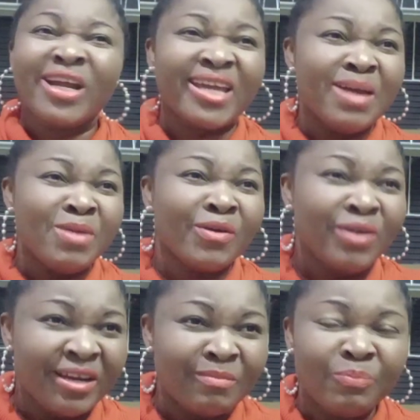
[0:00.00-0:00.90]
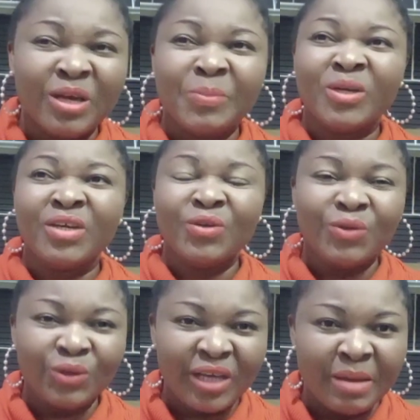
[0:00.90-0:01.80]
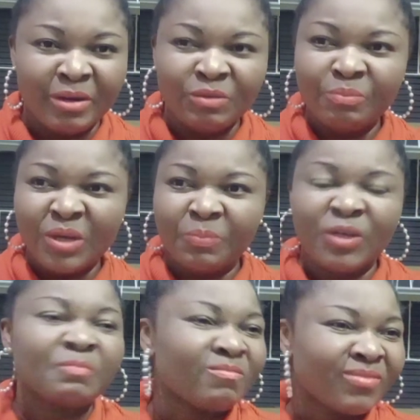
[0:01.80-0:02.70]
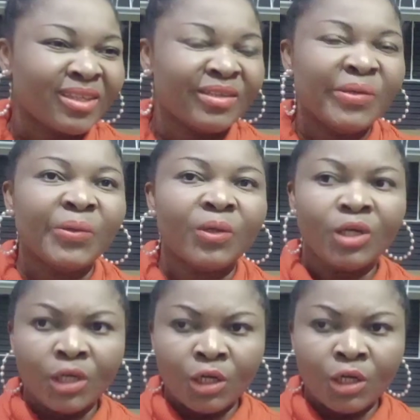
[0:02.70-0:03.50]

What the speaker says: Bring Cameroonian pepper, you know, Cameroon pepper, you know.